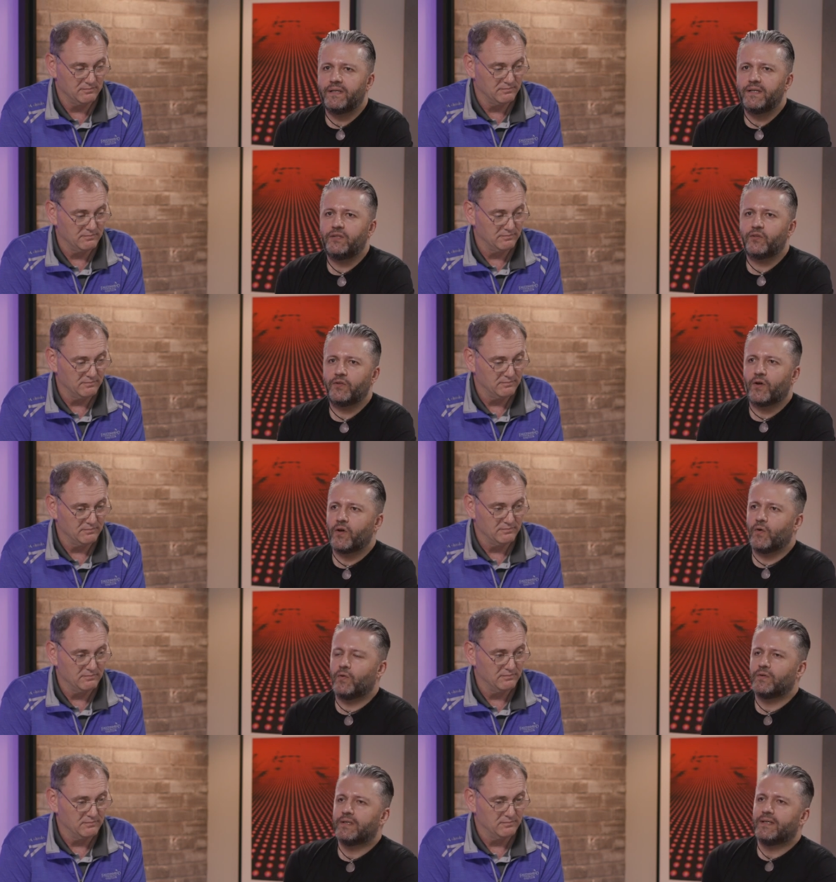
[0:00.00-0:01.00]
Speaker 1: need to
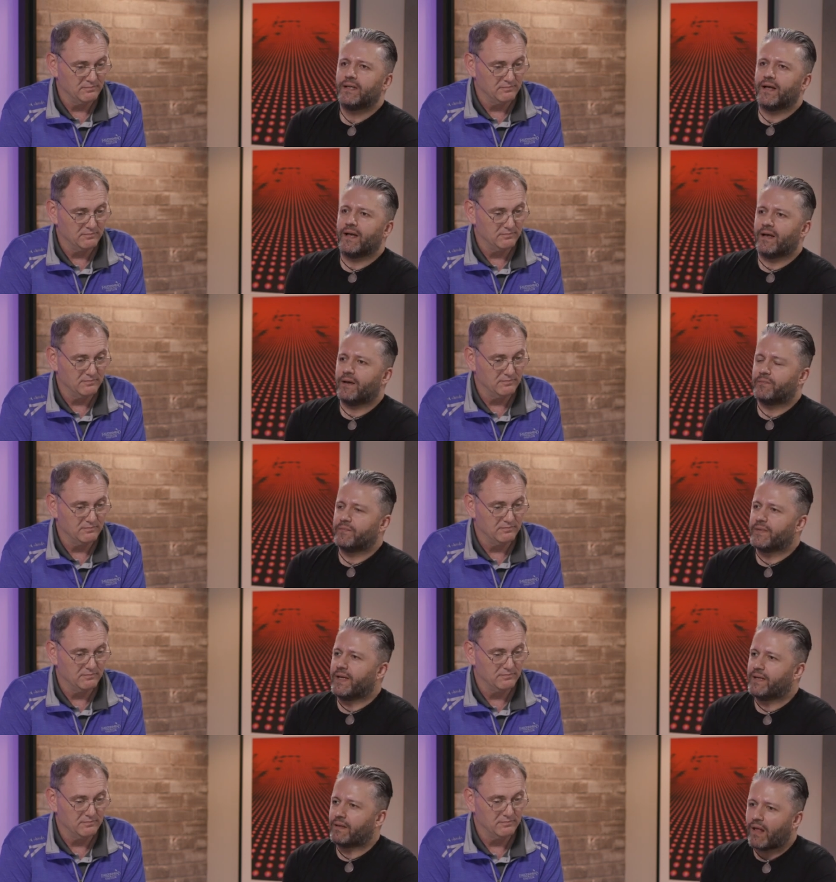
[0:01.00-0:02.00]
know um,
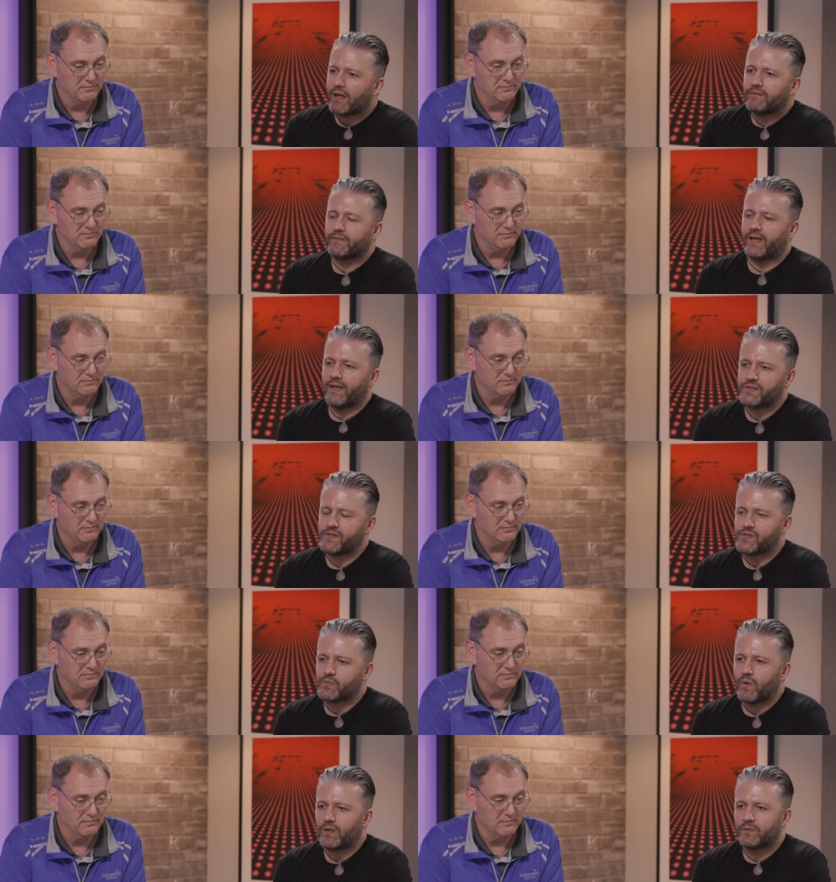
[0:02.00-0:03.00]
in a lot of
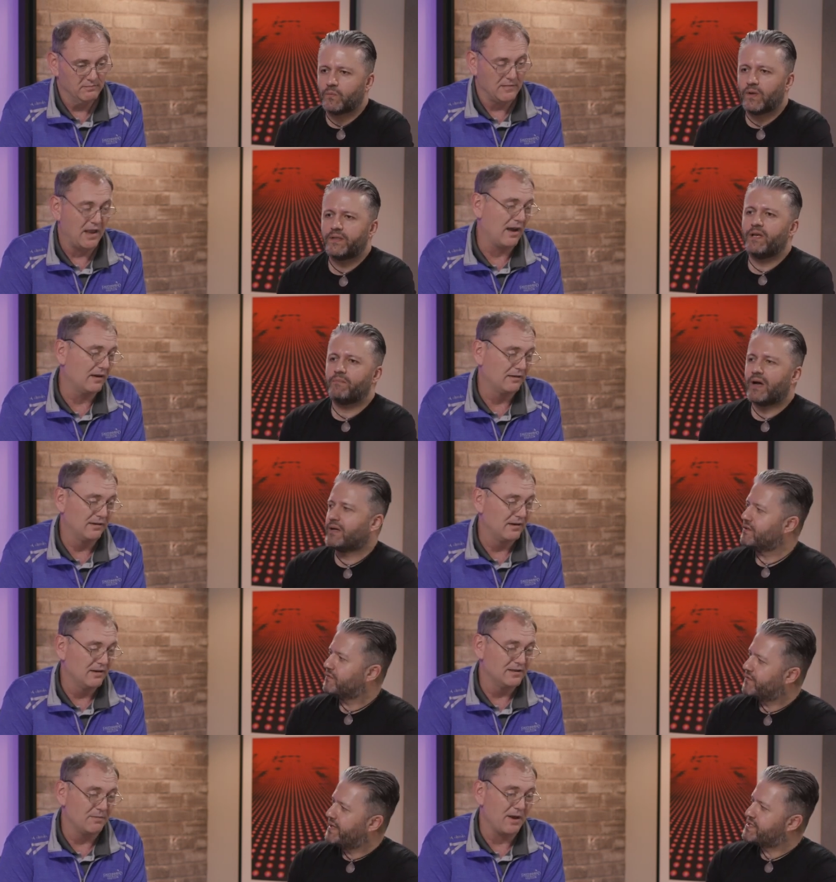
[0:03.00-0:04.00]
cases, what what yeah. the amount
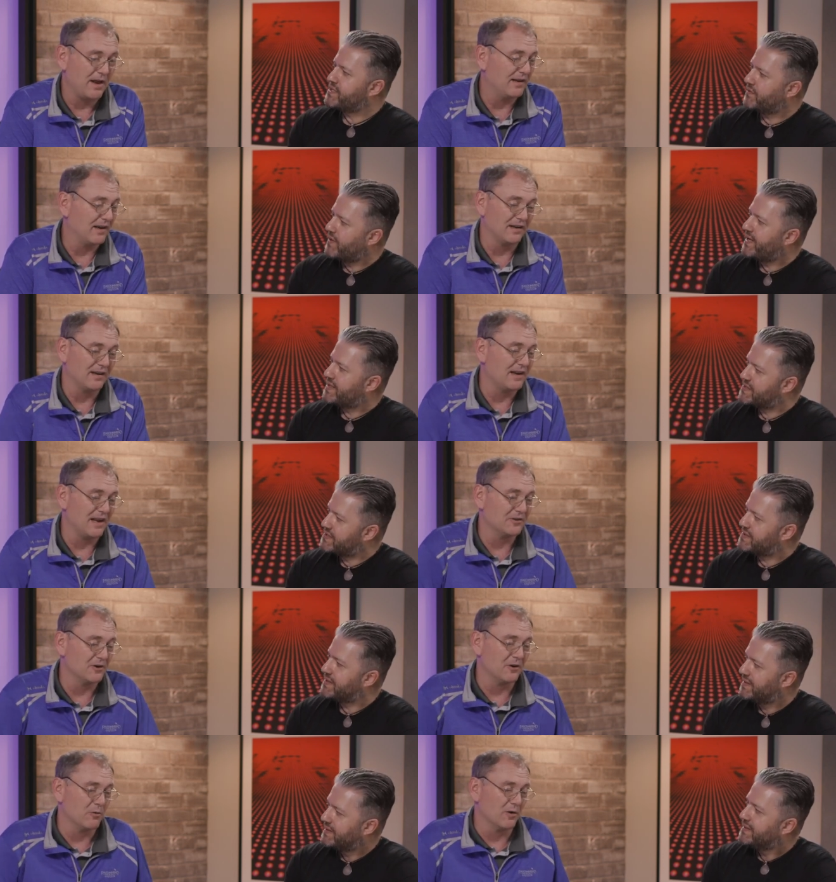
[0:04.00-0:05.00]
of depending on the
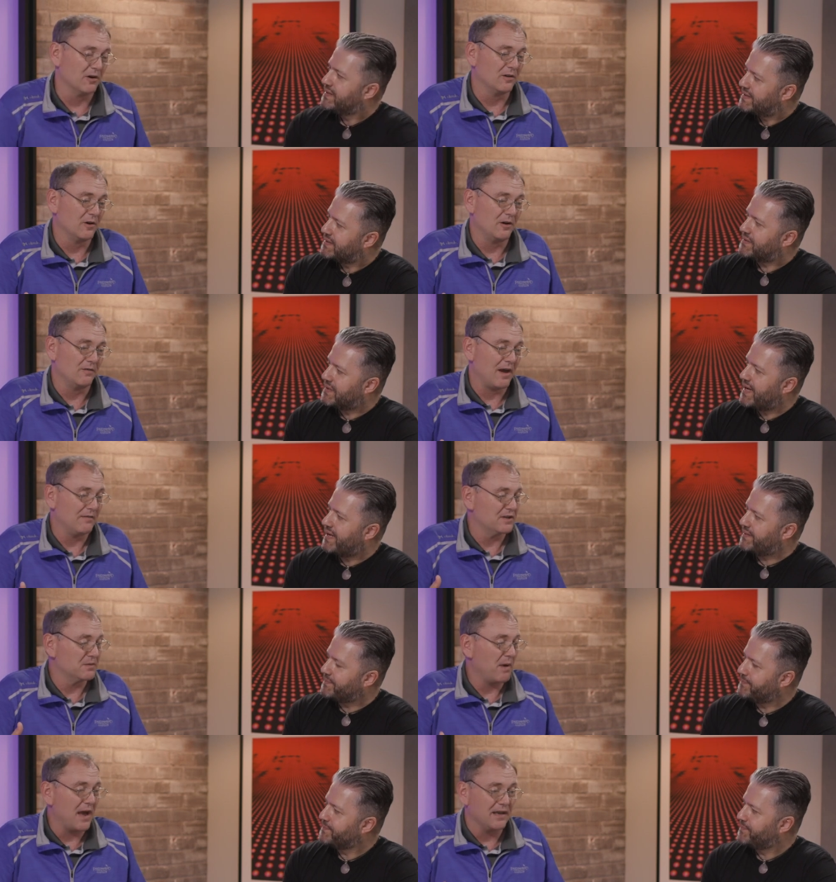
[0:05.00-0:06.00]
nature of your workload. If right. you have a
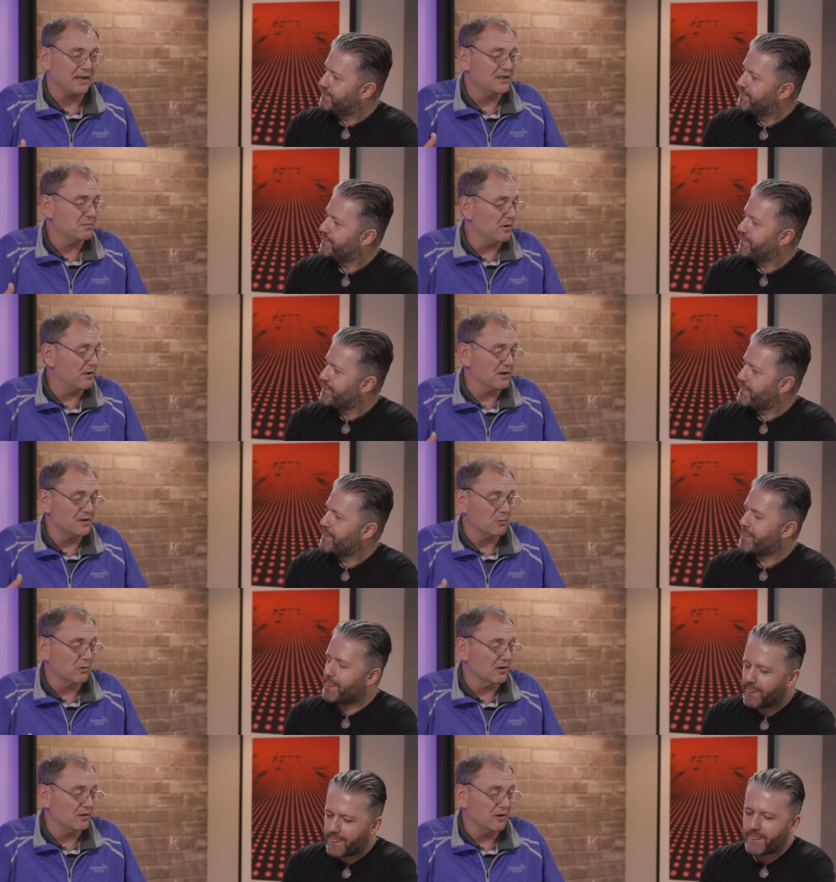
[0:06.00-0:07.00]
Speaker 2: spiky, spurious
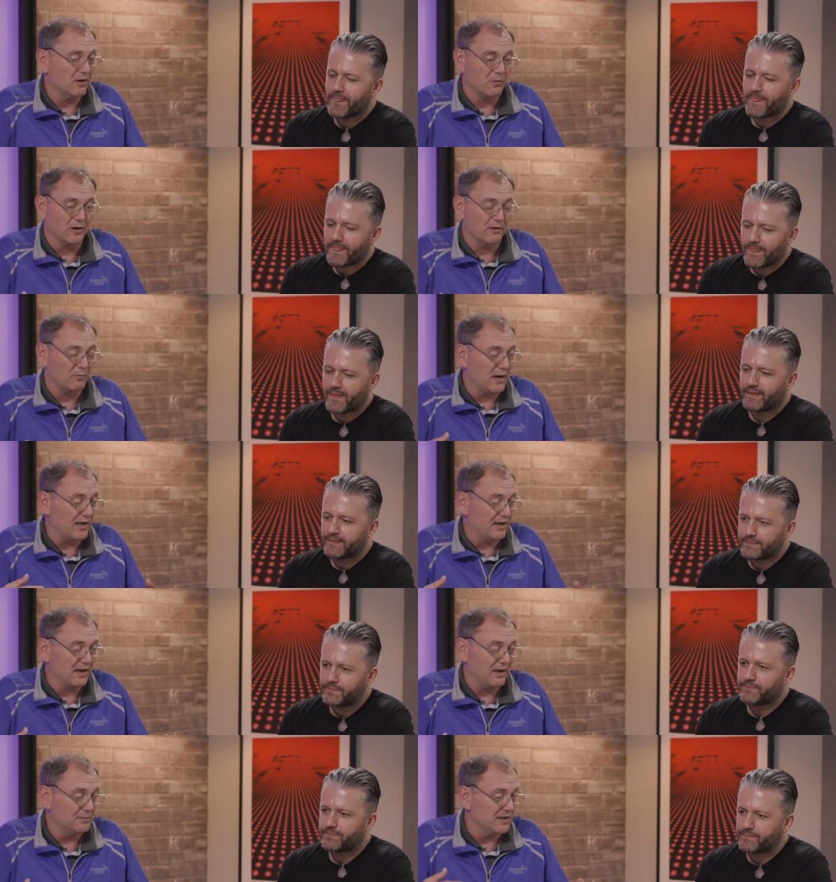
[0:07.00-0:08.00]
workload, where when it
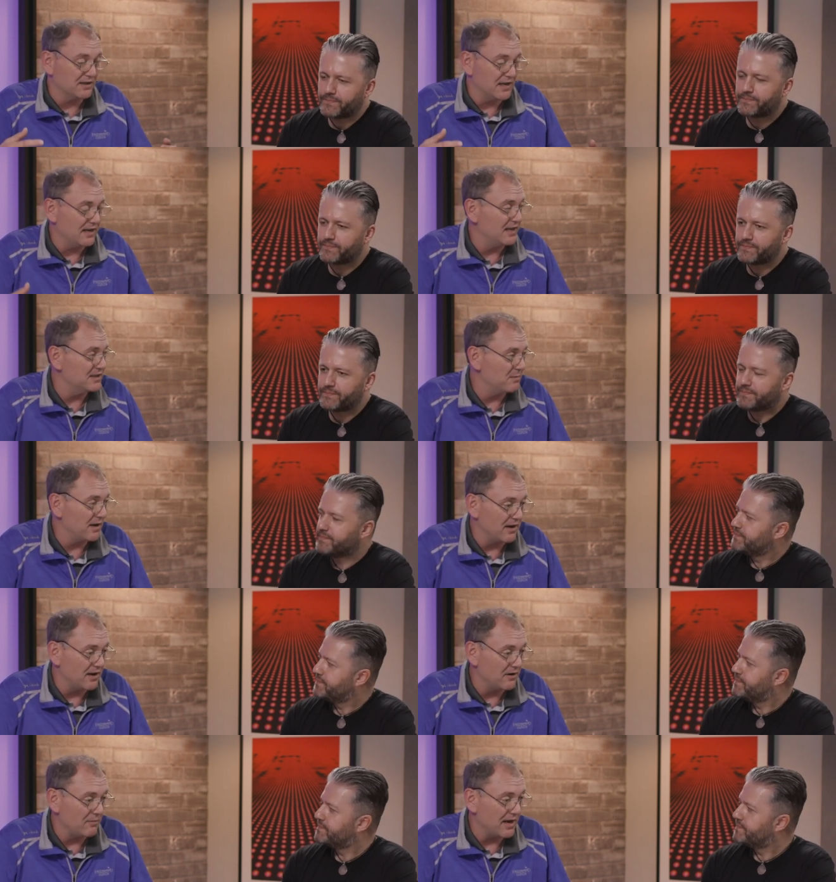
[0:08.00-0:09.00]
comes, it, it hits me at
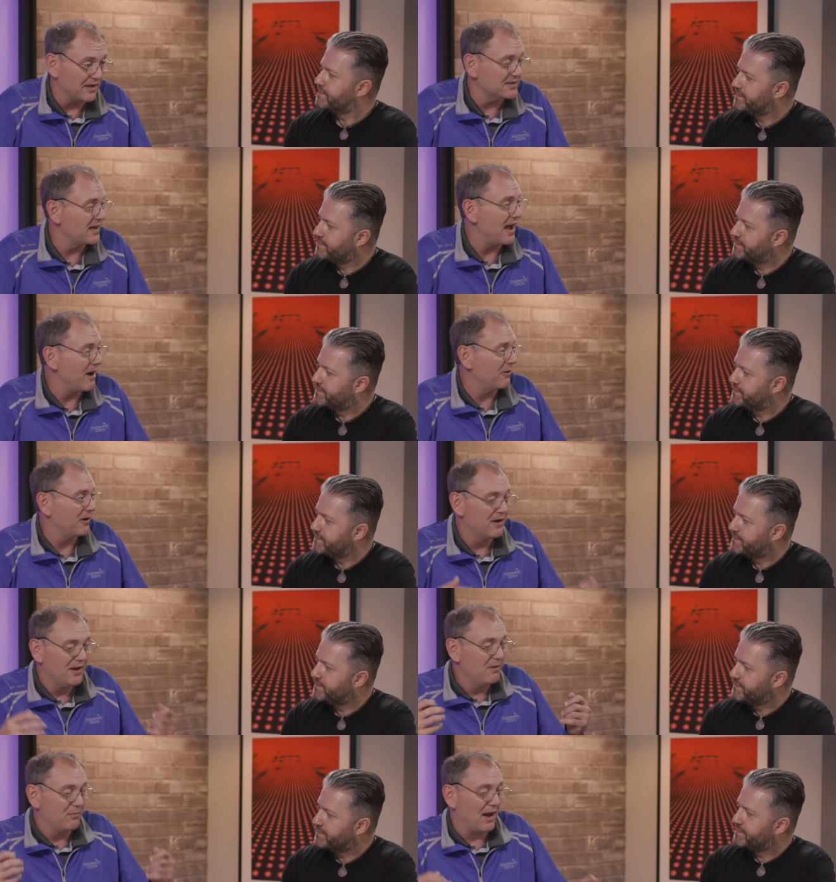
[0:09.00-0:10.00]
100 miles an hour,
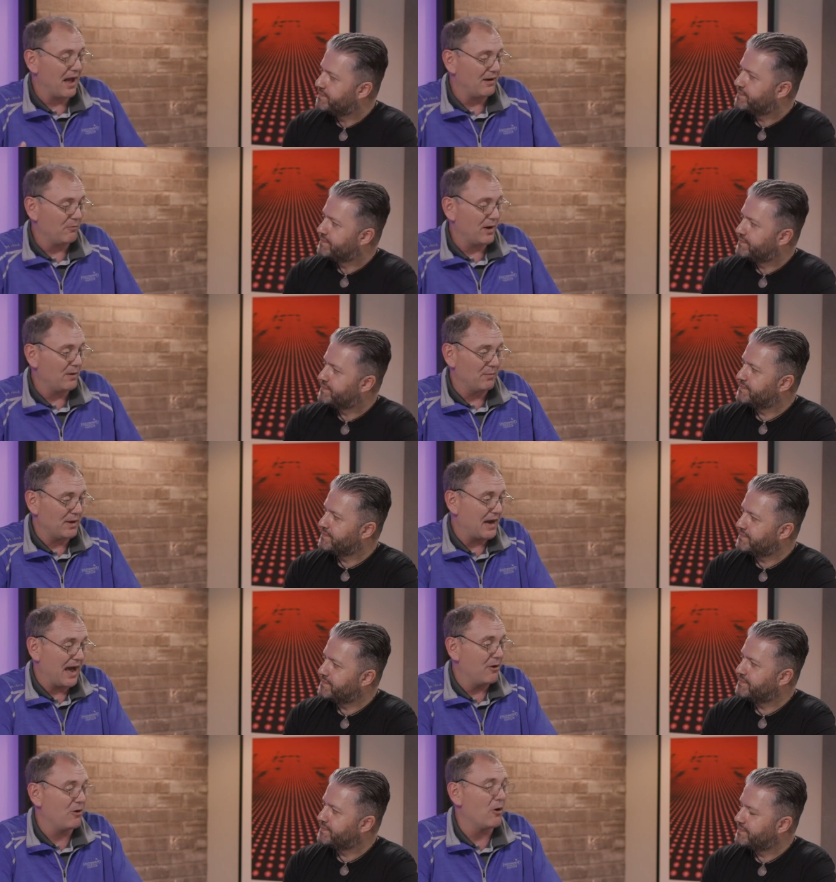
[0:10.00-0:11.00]
but I when but
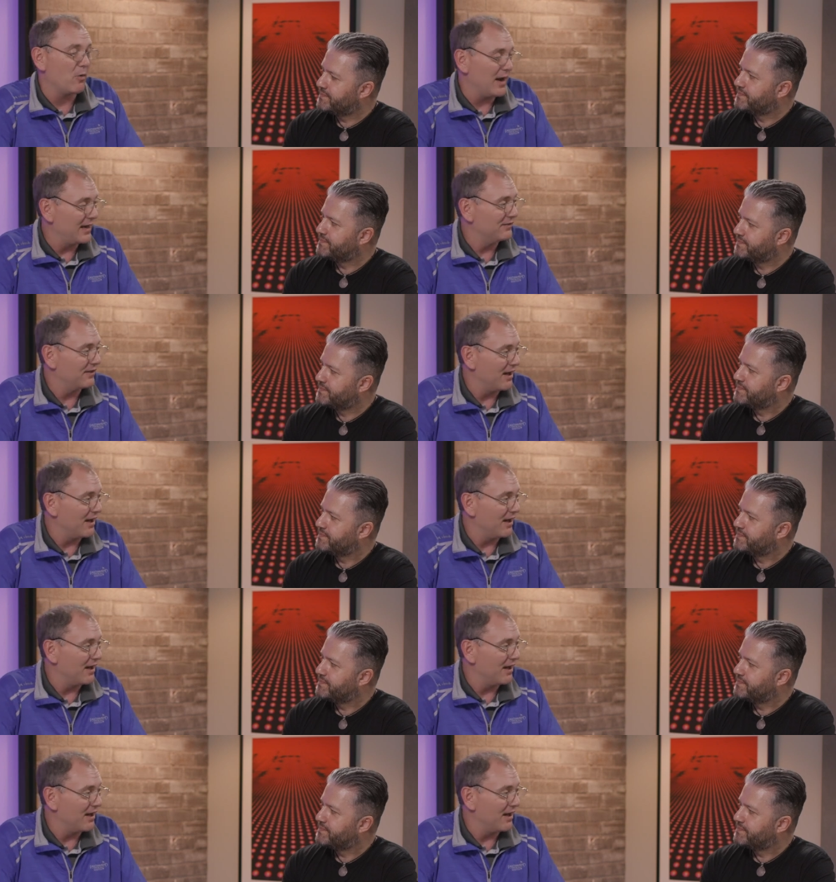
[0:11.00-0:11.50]
mm-hmm. I don't know when it's